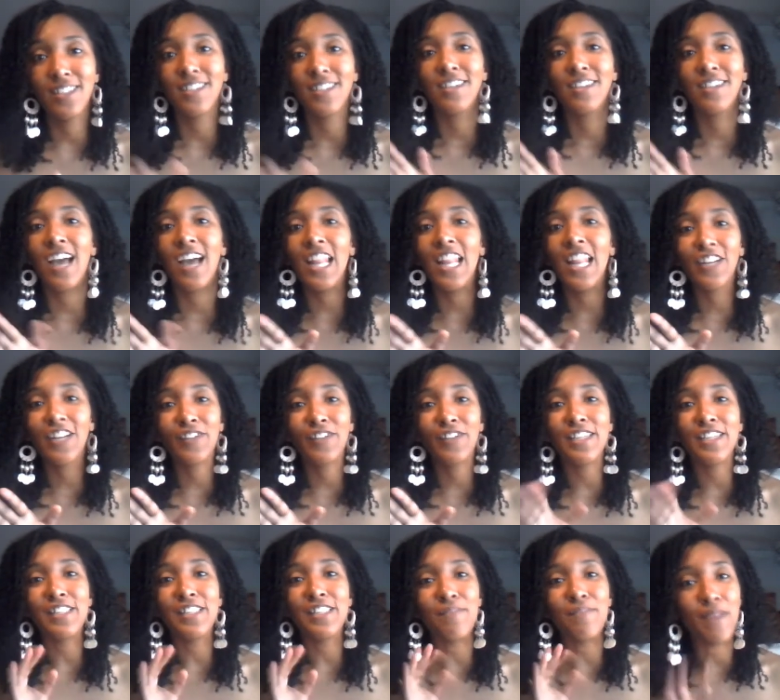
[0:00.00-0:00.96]
Collard
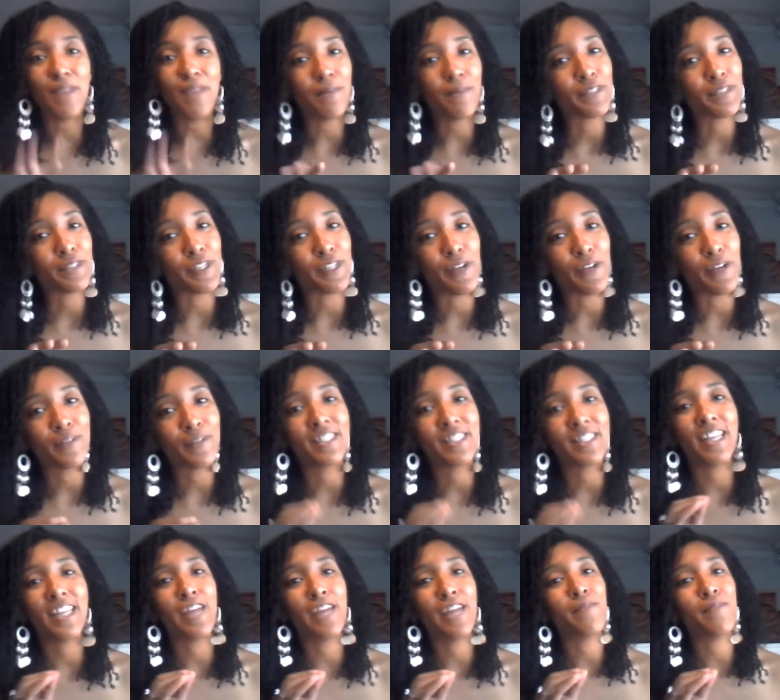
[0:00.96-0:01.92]
greens and maple syrup, because
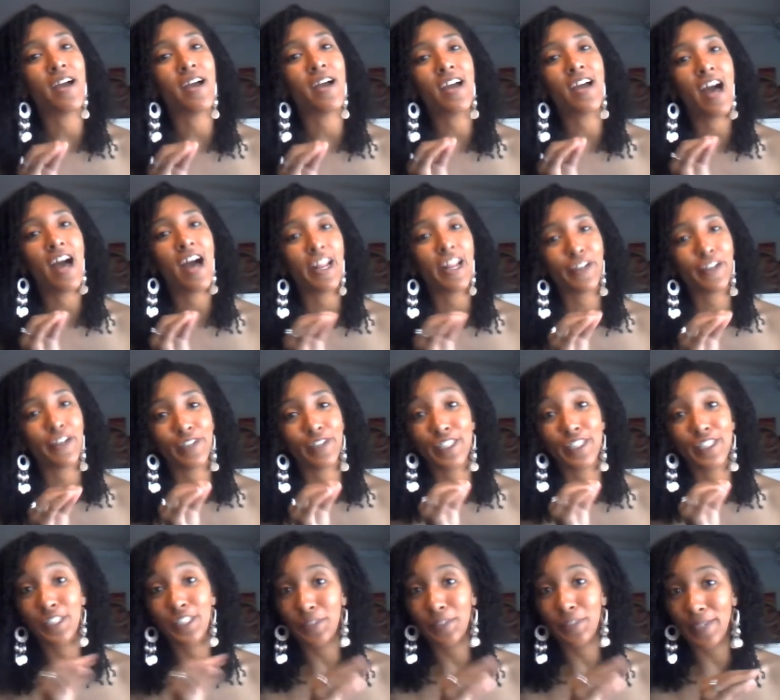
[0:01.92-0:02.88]
I like my collard
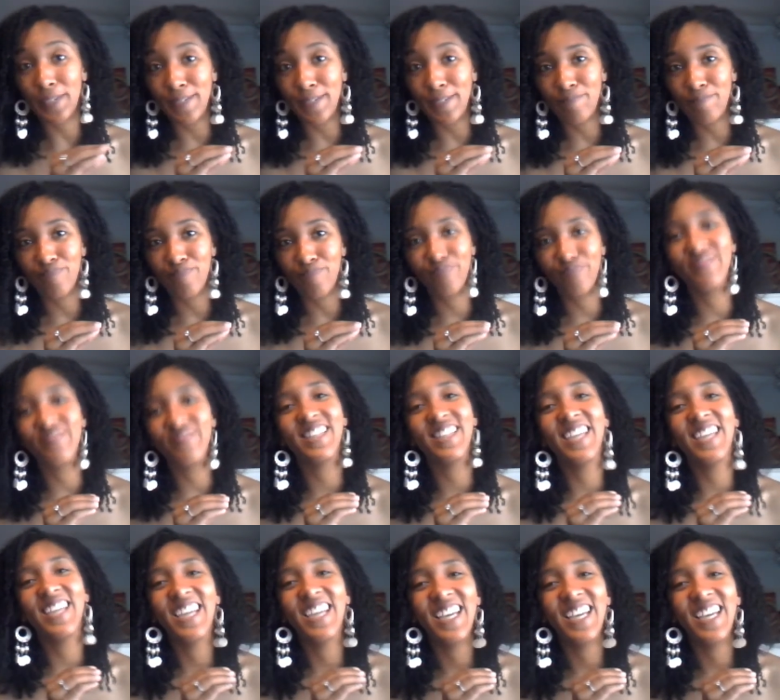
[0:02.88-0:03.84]
greens sweet.
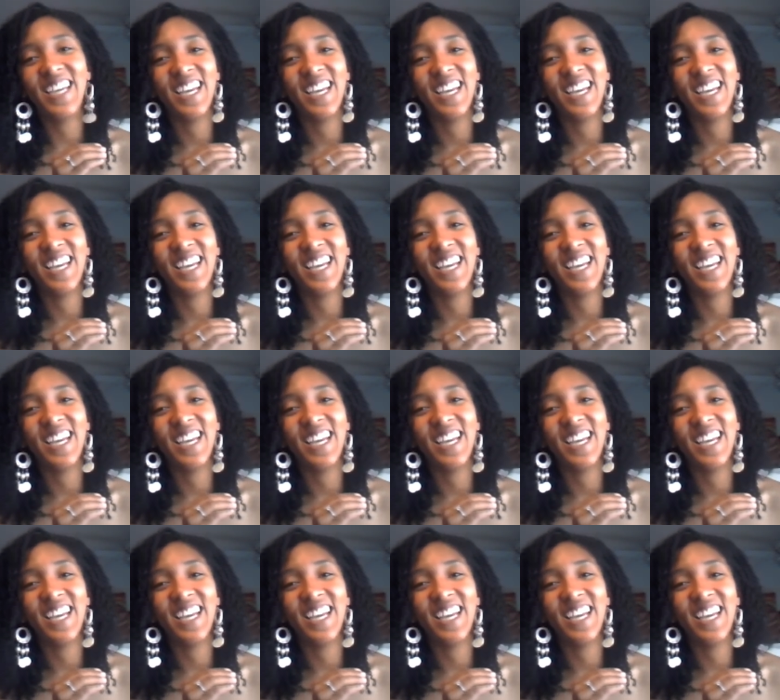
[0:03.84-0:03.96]
And